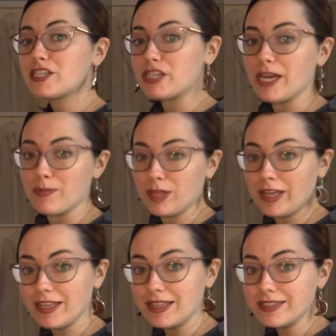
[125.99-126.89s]
shape
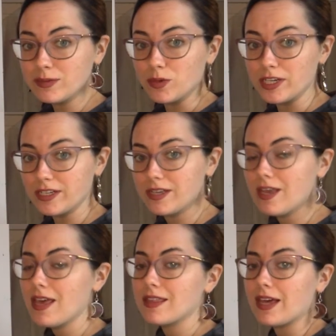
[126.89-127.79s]
like this one
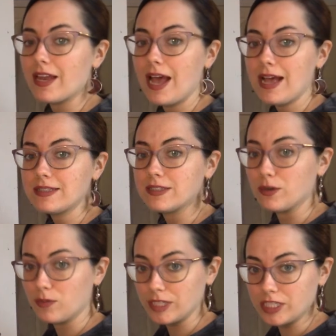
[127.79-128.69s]
that has no
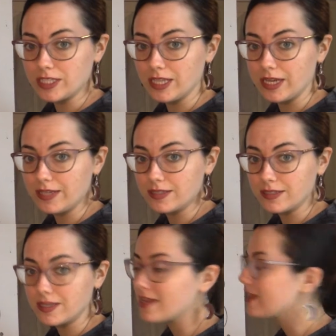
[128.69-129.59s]
rigid lines